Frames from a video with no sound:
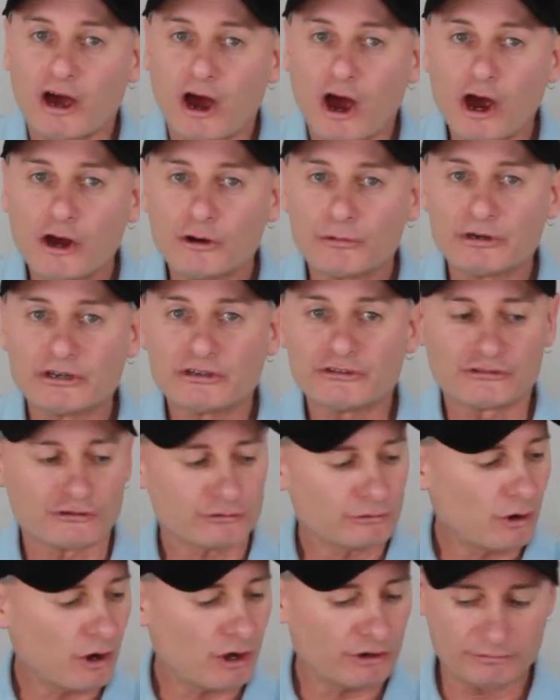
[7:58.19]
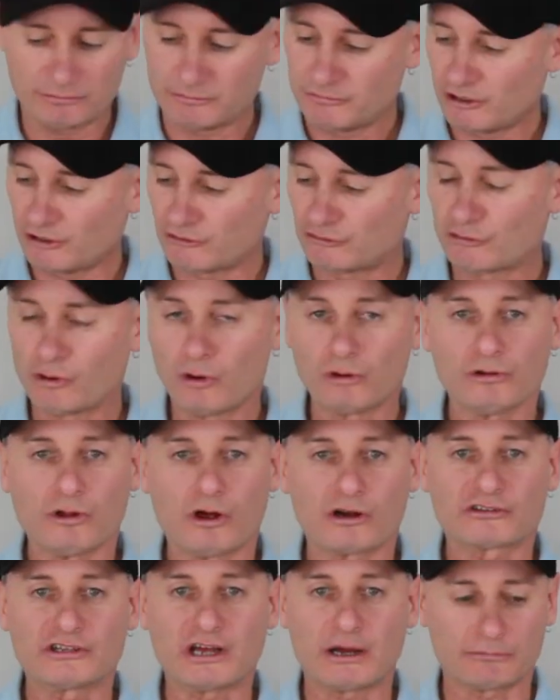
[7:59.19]
O-rings are on, it's all
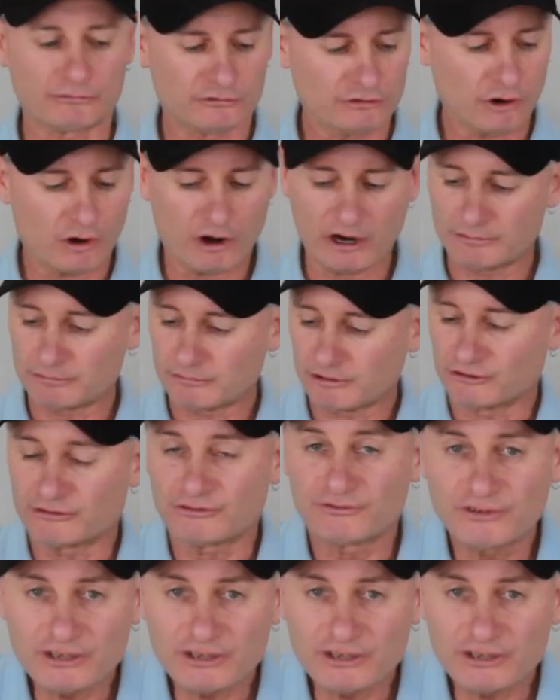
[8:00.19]
locked up tight, it's